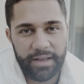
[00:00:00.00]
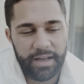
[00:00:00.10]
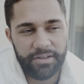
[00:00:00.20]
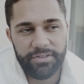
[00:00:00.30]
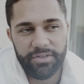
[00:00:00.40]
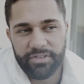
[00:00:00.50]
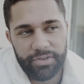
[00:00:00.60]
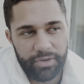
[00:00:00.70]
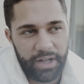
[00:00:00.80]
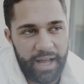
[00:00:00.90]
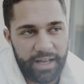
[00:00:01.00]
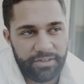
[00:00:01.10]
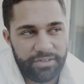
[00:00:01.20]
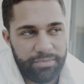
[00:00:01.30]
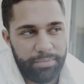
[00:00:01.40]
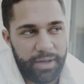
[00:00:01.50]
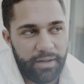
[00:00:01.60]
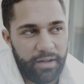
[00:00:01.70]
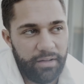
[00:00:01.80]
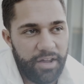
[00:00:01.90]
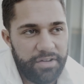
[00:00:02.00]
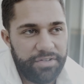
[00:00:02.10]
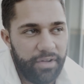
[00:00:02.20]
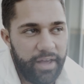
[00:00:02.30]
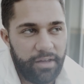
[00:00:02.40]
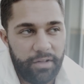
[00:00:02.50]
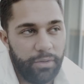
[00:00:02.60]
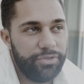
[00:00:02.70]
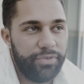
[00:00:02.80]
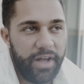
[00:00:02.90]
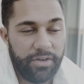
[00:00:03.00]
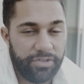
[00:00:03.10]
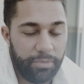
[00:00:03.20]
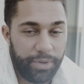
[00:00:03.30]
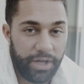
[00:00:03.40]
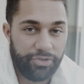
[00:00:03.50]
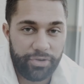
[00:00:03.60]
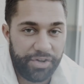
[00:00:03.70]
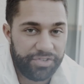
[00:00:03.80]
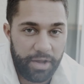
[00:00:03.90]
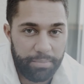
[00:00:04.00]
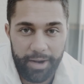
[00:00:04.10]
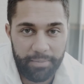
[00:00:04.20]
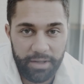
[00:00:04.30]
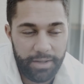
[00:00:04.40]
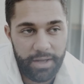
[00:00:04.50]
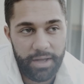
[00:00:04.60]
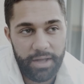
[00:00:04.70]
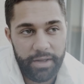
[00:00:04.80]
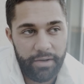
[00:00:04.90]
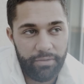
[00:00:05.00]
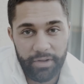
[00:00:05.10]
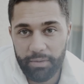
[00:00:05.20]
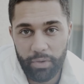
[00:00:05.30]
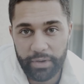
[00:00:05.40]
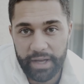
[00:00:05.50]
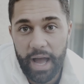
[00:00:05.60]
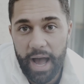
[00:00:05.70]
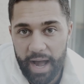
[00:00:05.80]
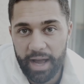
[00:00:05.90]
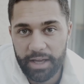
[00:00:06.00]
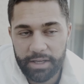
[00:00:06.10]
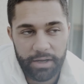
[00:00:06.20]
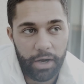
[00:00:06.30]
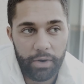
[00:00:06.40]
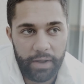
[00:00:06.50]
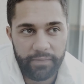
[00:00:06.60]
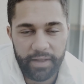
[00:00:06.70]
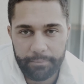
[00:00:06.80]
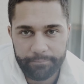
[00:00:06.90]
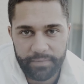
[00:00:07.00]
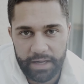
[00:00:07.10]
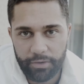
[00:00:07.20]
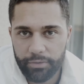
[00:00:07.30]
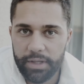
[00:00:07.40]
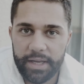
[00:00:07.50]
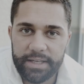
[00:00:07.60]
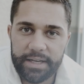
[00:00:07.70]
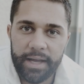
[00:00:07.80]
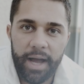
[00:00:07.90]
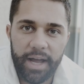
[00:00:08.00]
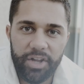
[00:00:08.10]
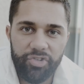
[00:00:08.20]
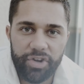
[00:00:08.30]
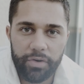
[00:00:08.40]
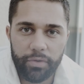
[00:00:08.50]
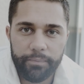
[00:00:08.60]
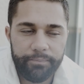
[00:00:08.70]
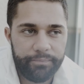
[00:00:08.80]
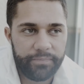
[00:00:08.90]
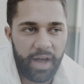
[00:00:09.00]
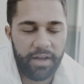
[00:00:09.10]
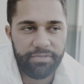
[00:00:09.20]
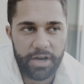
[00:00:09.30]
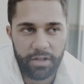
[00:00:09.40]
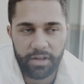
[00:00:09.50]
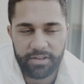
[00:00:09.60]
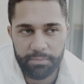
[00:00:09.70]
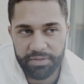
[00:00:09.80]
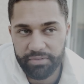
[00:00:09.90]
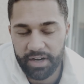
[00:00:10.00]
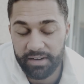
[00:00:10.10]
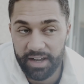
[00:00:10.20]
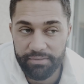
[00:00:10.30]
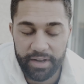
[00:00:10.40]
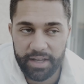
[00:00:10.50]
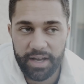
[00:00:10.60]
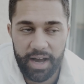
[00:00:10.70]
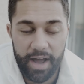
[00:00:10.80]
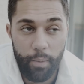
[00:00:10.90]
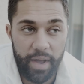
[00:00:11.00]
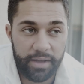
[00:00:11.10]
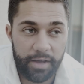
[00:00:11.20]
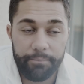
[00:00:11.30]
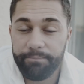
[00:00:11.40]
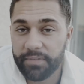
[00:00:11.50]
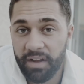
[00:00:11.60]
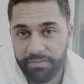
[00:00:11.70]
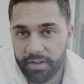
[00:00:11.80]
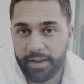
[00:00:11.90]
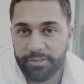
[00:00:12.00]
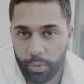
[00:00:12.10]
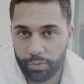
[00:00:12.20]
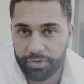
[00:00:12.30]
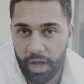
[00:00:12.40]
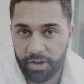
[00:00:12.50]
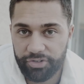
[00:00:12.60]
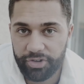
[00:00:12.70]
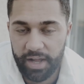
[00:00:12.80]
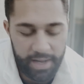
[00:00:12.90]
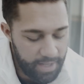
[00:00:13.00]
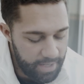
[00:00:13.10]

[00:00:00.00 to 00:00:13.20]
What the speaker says: I just use it to relax. But unless you're like a close friend or someone I trust, I probably really won't get high around them. I don't really like getting high in general. I find a lot of times even at night, if I get high, I wake up, I feel like total dog shit.